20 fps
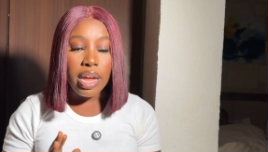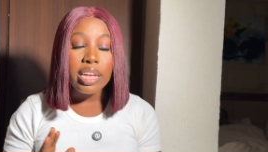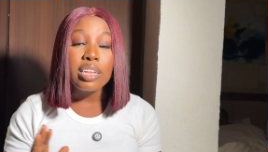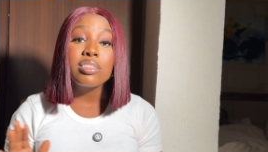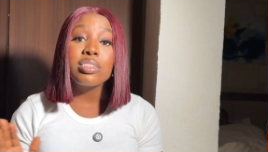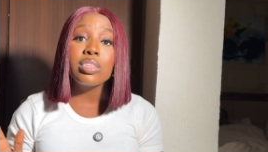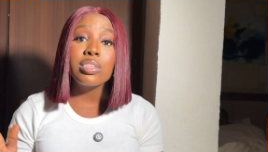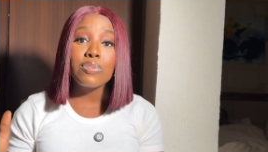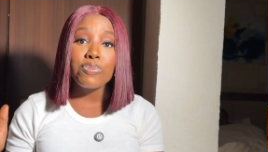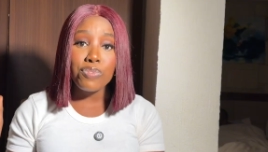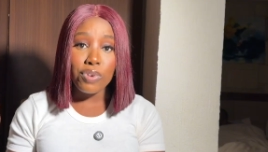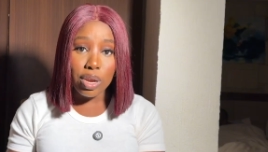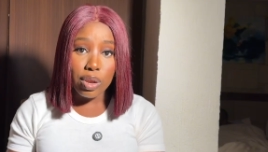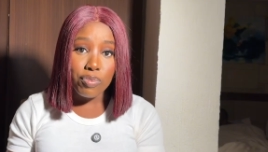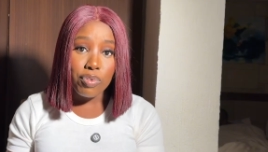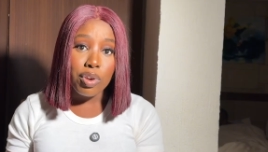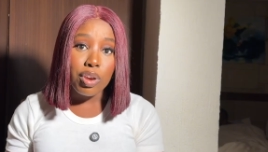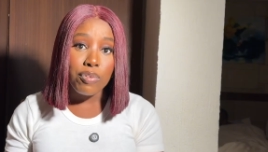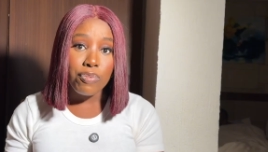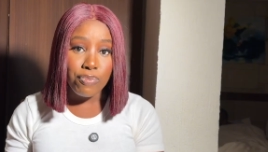It is very,
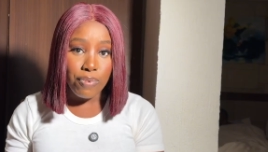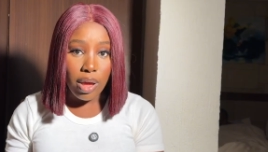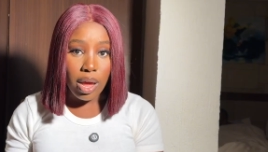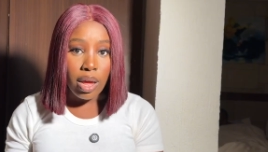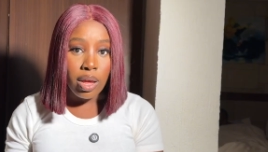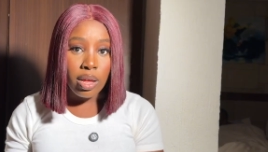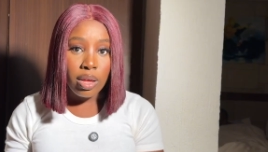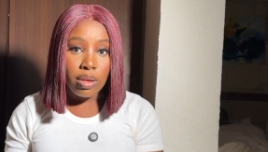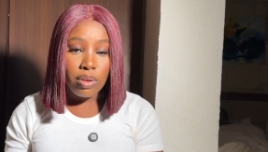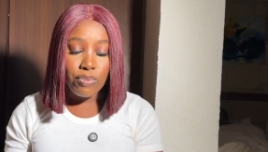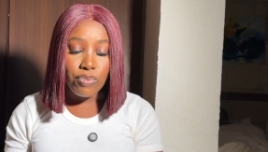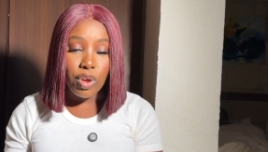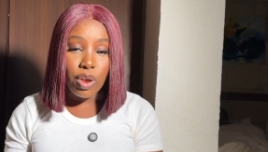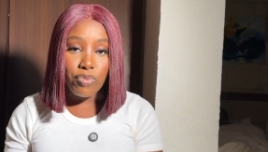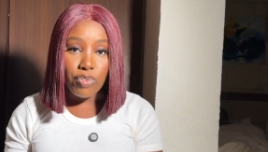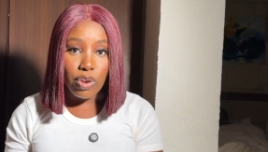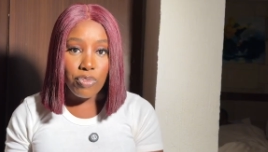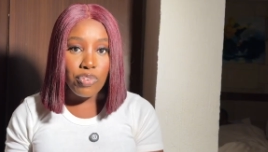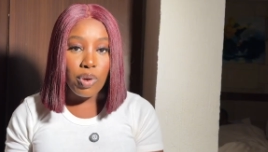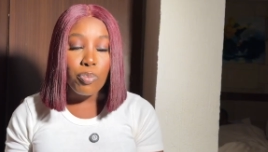very far, very,
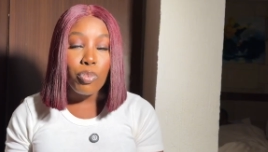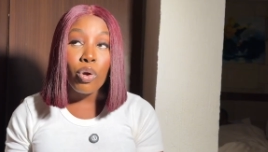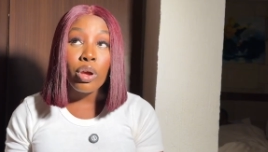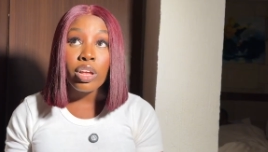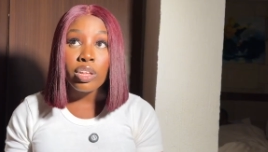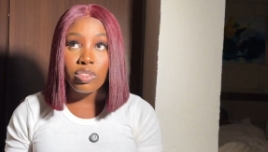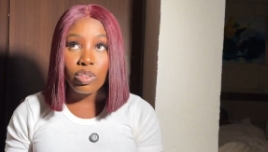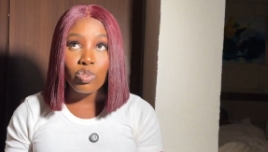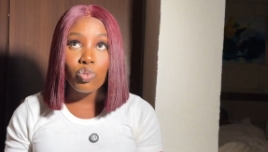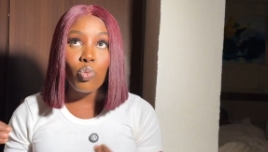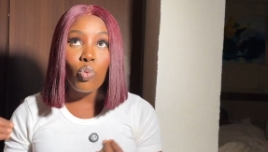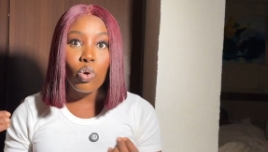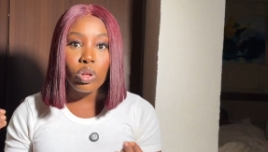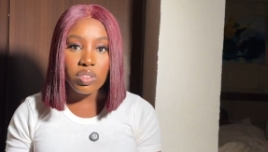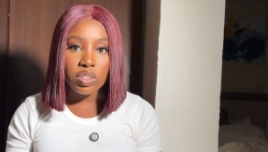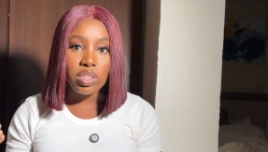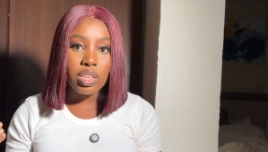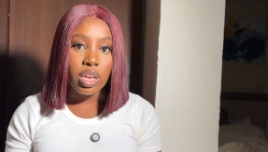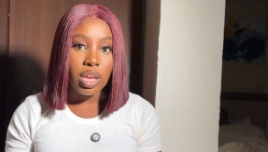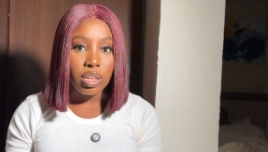very far, but it is worth
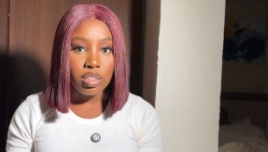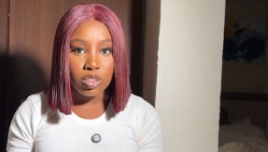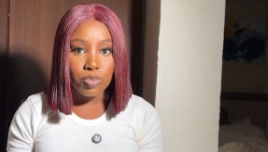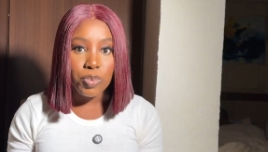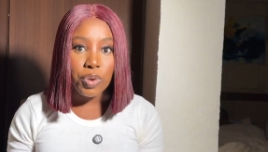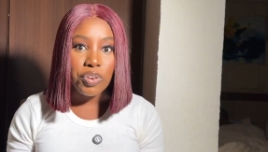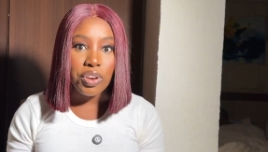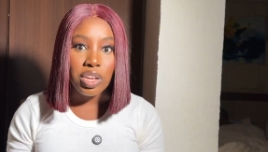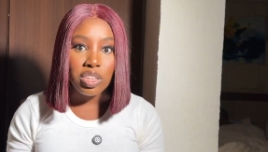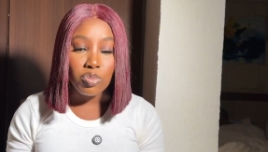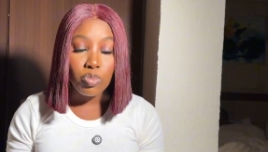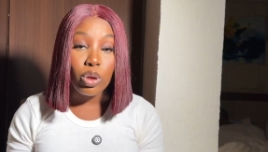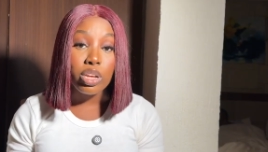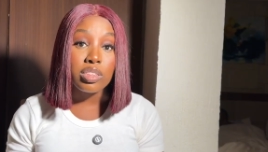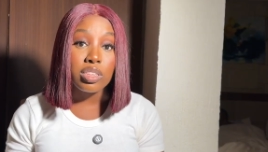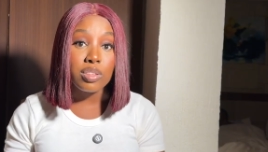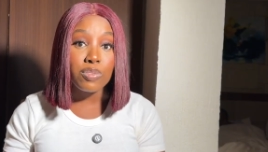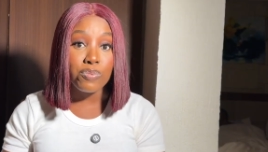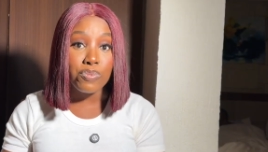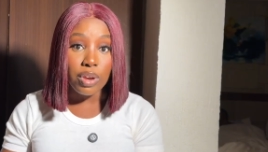the experience. But it
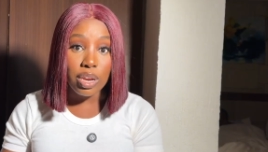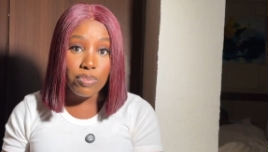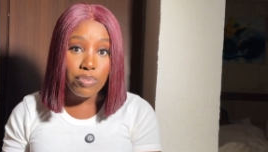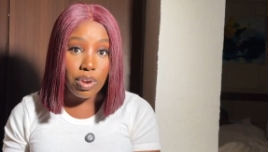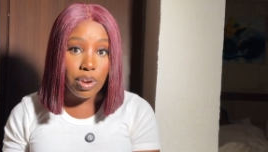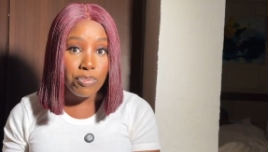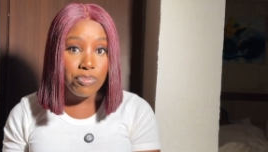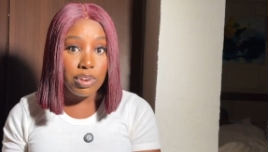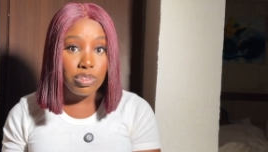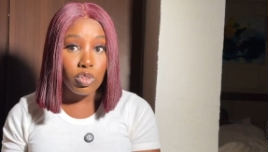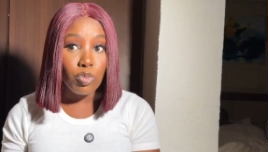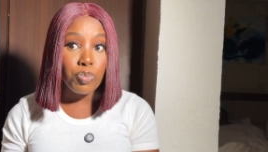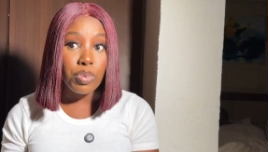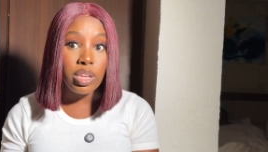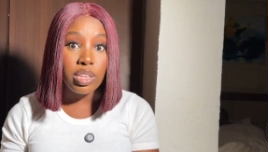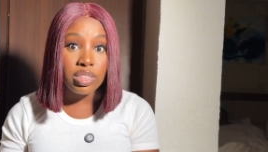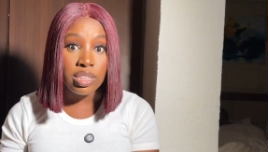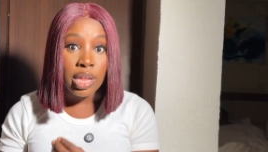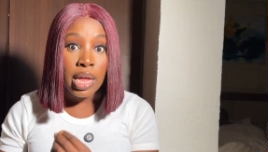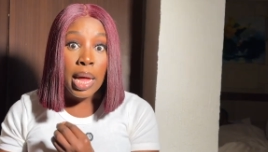is very, very far. So
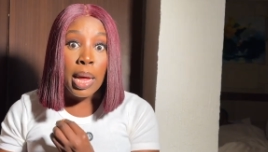please